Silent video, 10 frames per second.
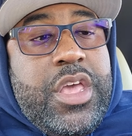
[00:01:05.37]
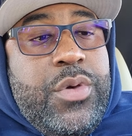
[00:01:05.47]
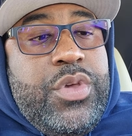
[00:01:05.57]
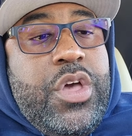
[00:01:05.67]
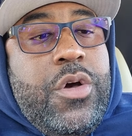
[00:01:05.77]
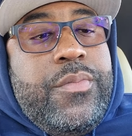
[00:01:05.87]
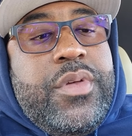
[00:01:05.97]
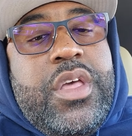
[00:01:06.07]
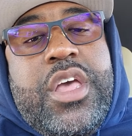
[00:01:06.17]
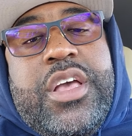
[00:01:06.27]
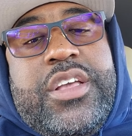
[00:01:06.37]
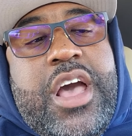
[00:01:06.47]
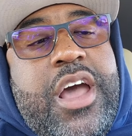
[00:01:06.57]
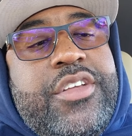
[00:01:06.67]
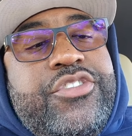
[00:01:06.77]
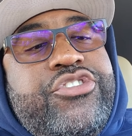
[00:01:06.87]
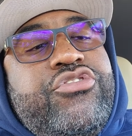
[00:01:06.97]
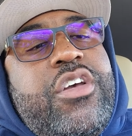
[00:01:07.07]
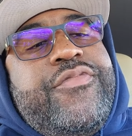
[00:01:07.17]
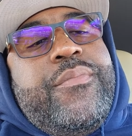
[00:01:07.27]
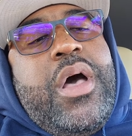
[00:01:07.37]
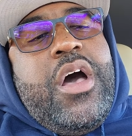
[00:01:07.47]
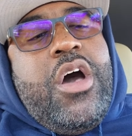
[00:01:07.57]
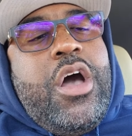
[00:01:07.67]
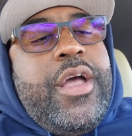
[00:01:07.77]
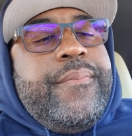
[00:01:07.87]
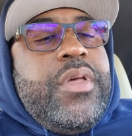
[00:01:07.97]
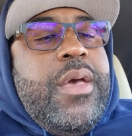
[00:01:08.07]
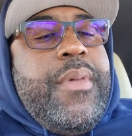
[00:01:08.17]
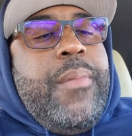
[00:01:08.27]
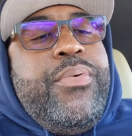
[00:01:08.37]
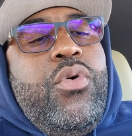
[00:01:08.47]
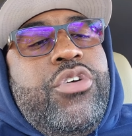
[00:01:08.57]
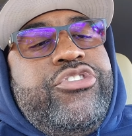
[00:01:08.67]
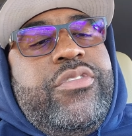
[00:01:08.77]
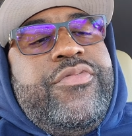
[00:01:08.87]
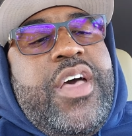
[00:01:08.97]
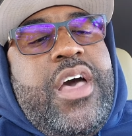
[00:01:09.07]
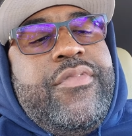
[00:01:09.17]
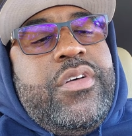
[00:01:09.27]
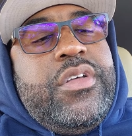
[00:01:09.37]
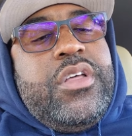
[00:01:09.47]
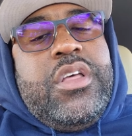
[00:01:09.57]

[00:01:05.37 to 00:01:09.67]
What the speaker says: there we go. God is the strength of my heart and my portion forever.